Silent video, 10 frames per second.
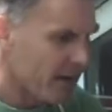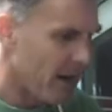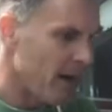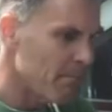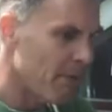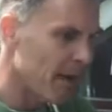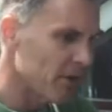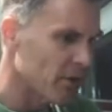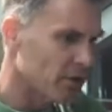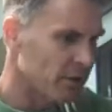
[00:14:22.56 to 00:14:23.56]
I'm
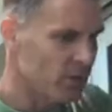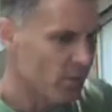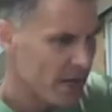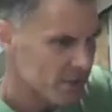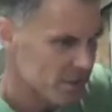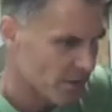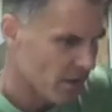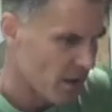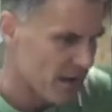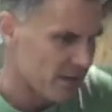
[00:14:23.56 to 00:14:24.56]
basically right to the
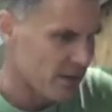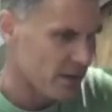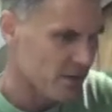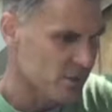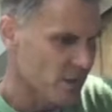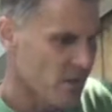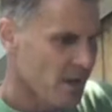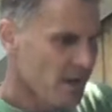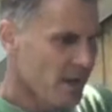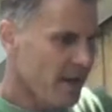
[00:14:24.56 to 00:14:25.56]
line there. So,
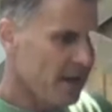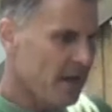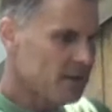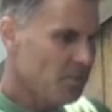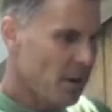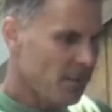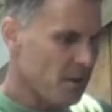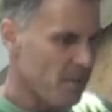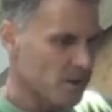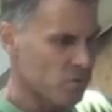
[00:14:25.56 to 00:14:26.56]
hey, that's probably the
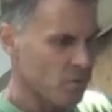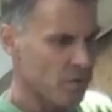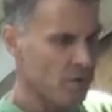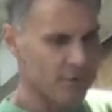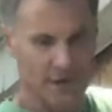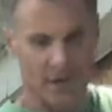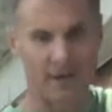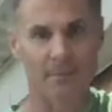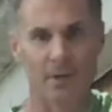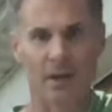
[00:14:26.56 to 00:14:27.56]
best one all day.
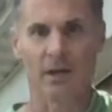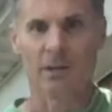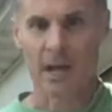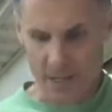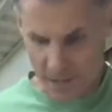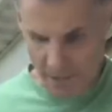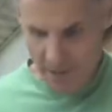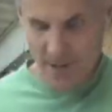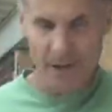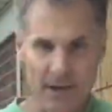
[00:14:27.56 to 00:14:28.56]
I'm going to take it,
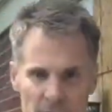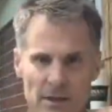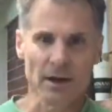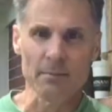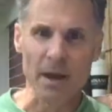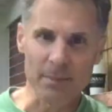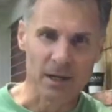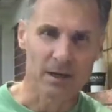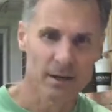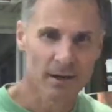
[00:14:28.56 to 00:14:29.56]
and
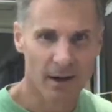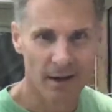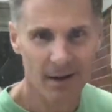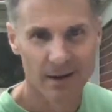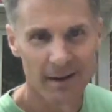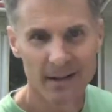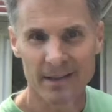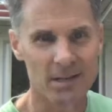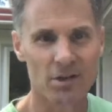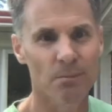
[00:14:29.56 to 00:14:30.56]
maybe
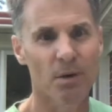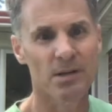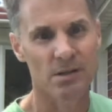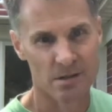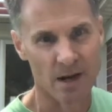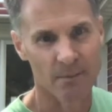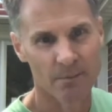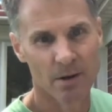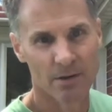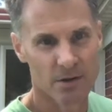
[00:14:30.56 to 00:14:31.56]
that's a good place to stop
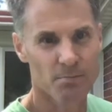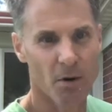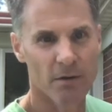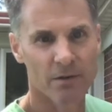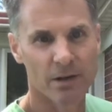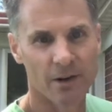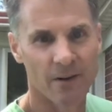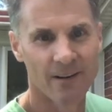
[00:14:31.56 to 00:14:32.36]
this part of the video.